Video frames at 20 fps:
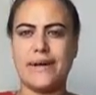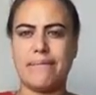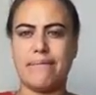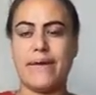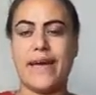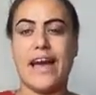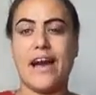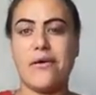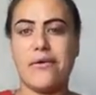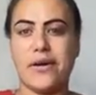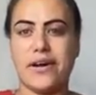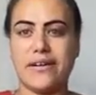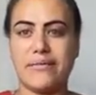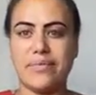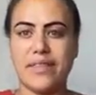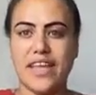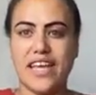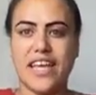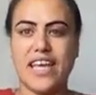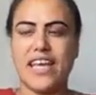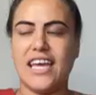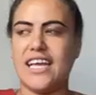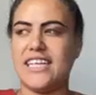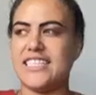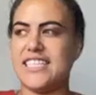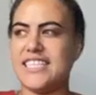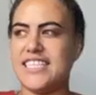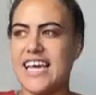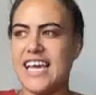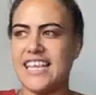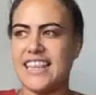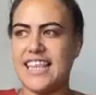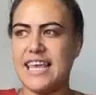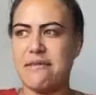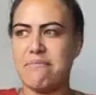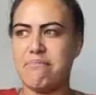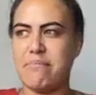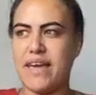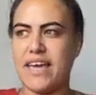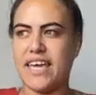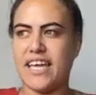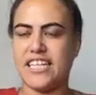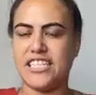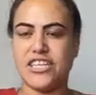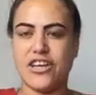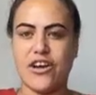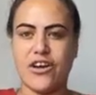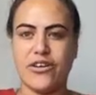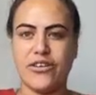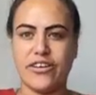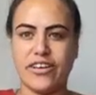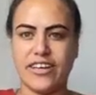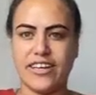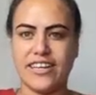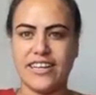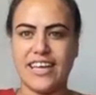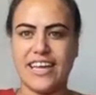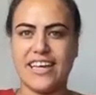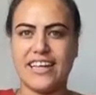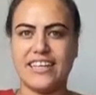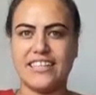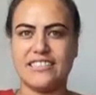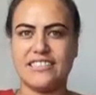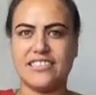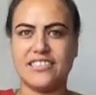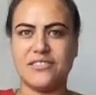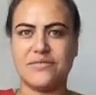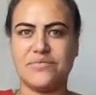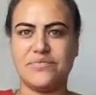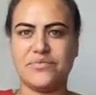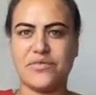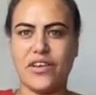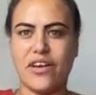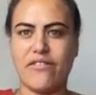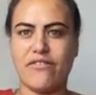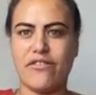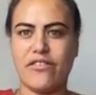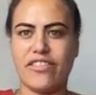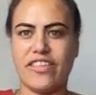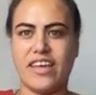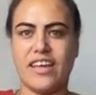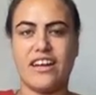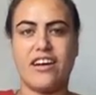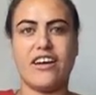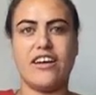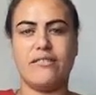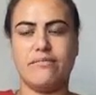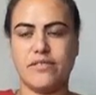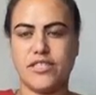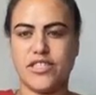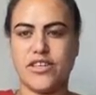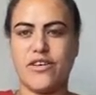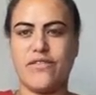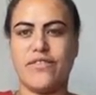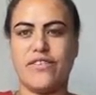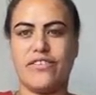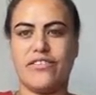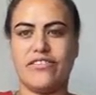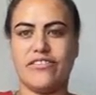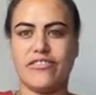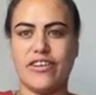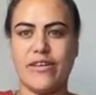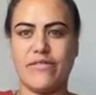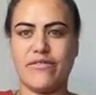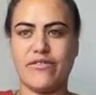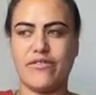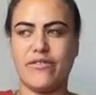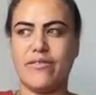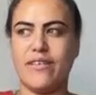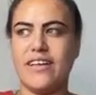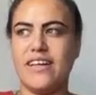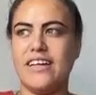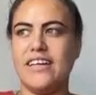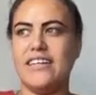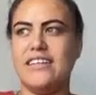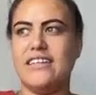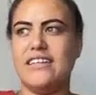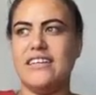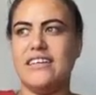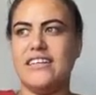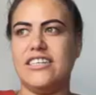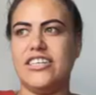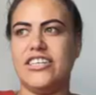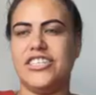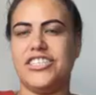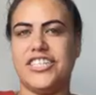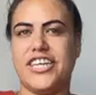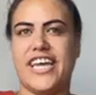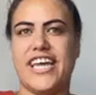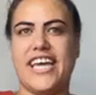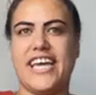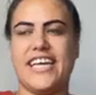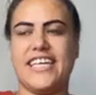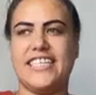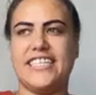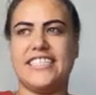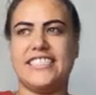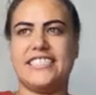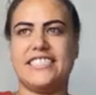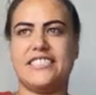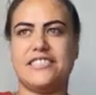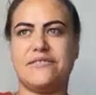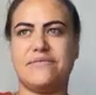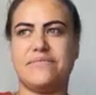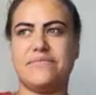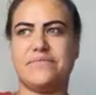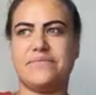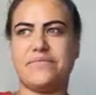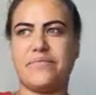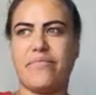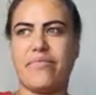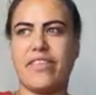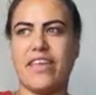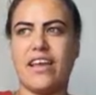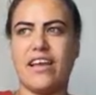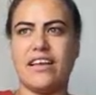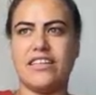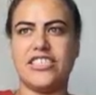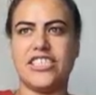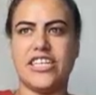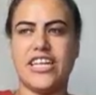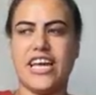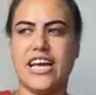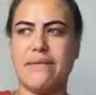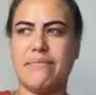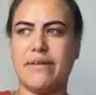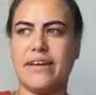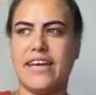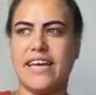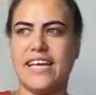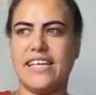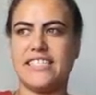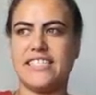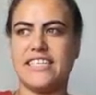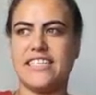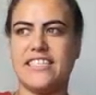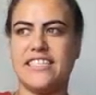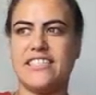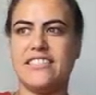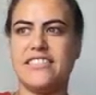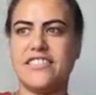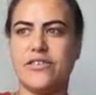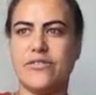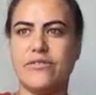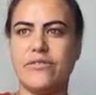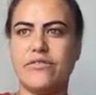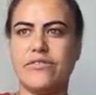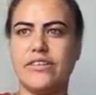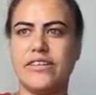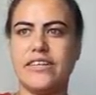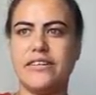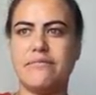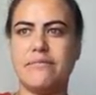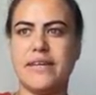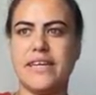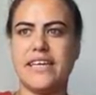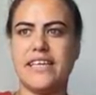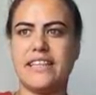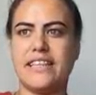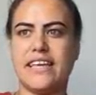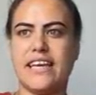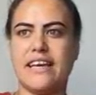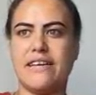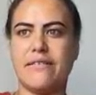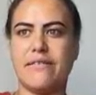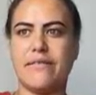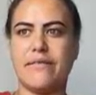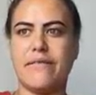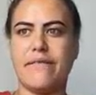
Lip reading: power, and to take that back and to own it. And for that, I am so very grateful. Jen Harper has instilled in me that